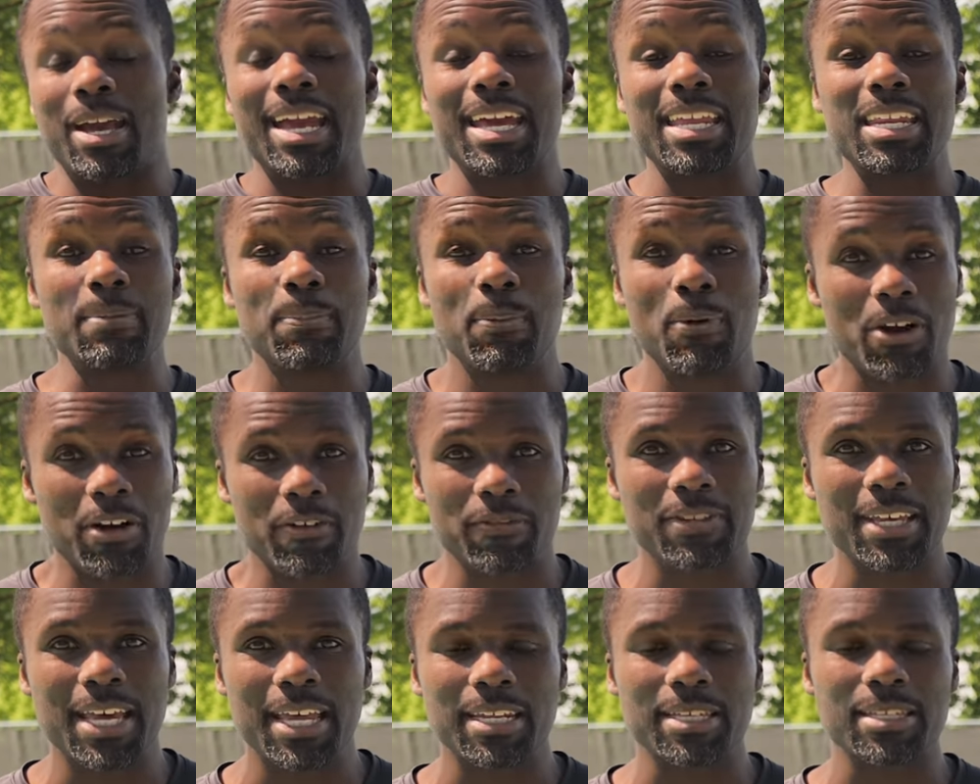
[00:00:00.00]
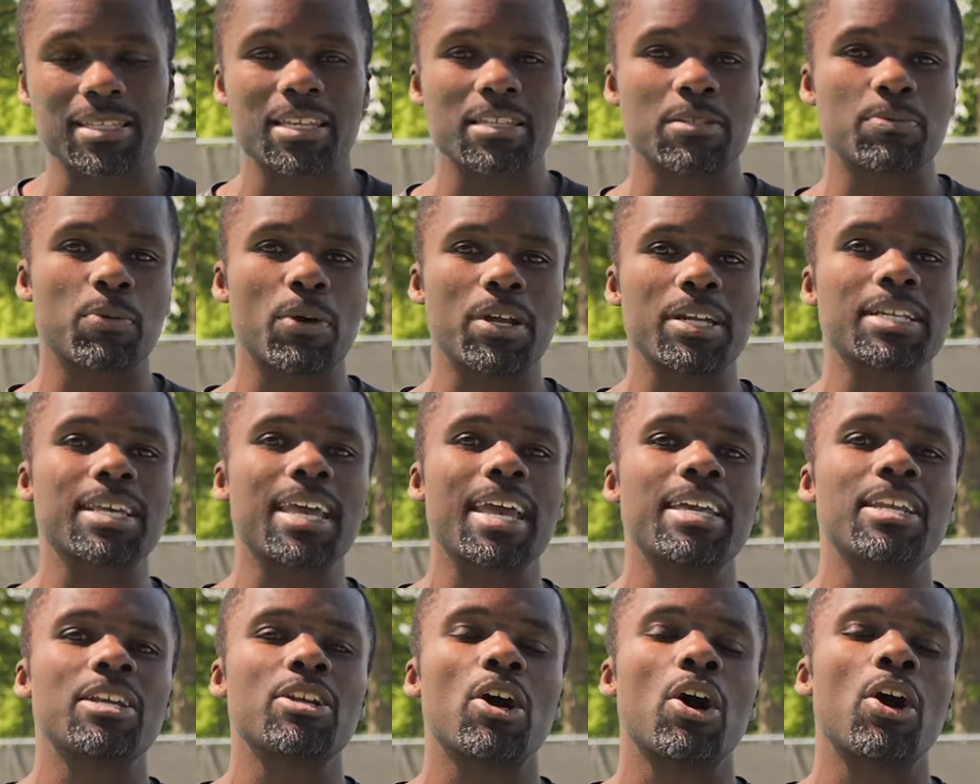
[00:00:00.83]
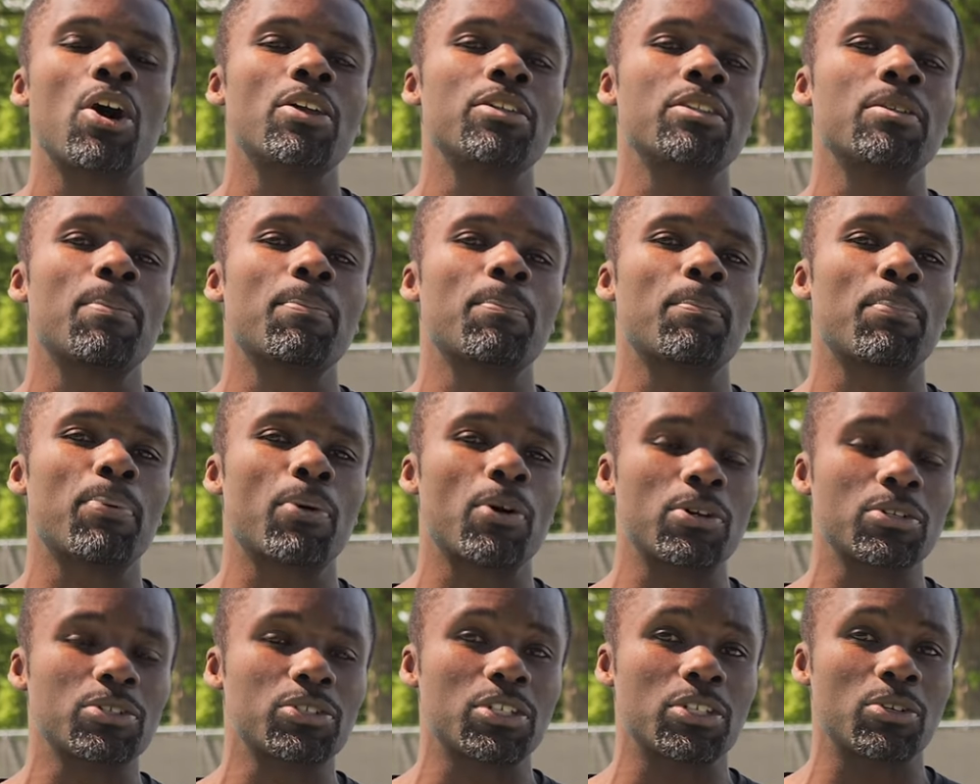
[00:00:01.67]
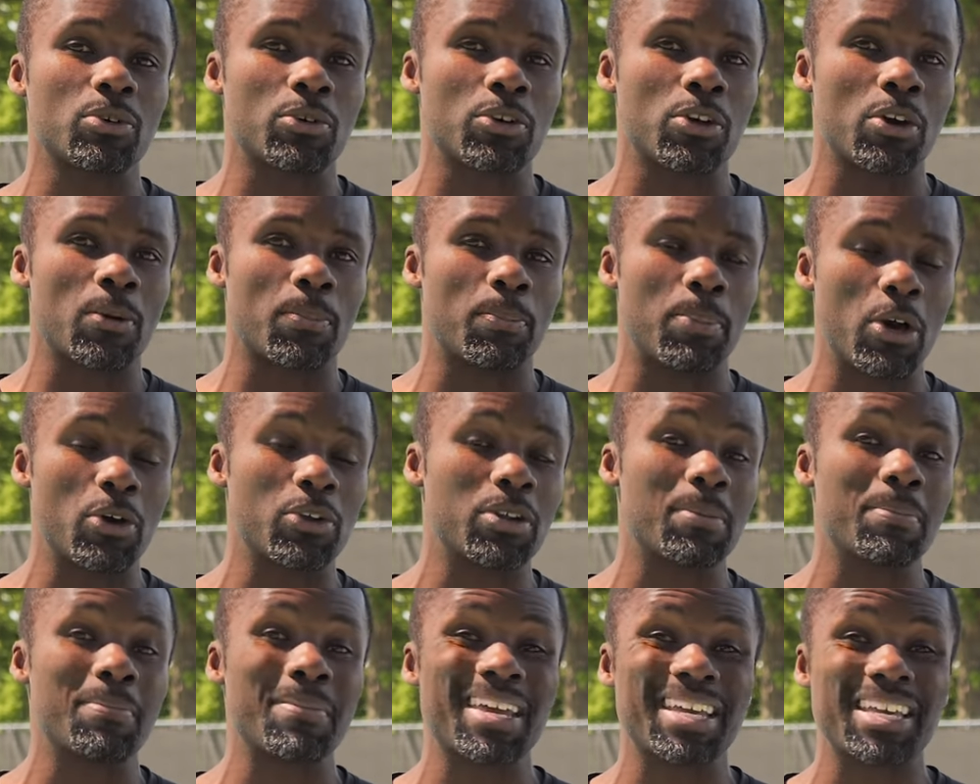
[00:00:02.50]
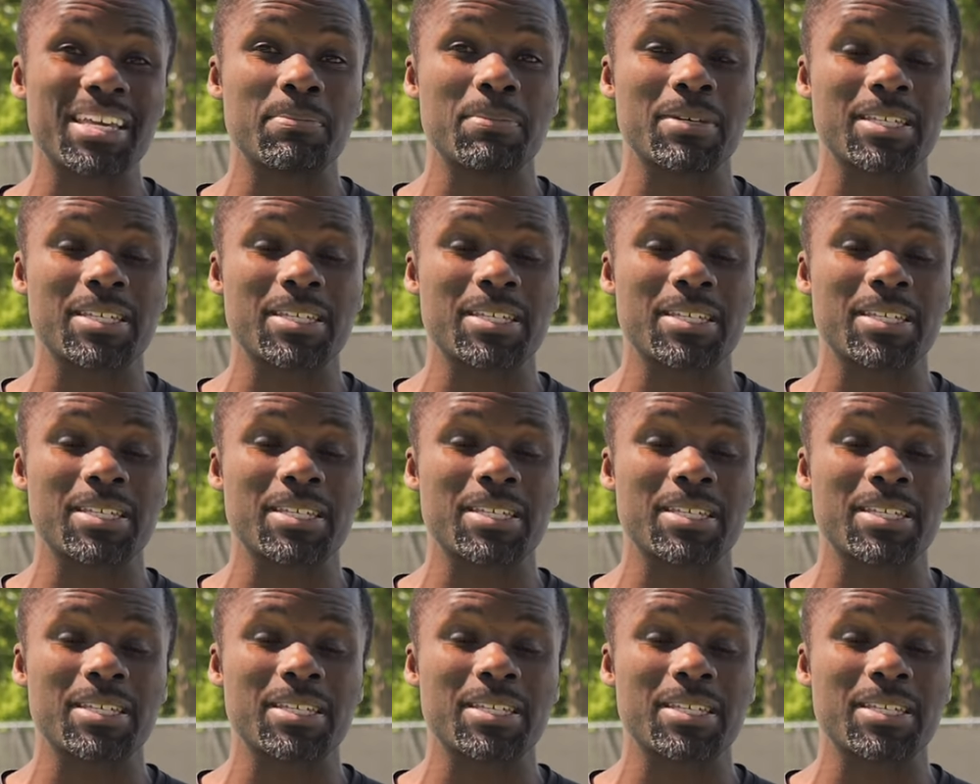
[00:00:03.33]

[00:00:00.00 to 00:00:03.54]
any part of tennis is predicated on the person or your opponent making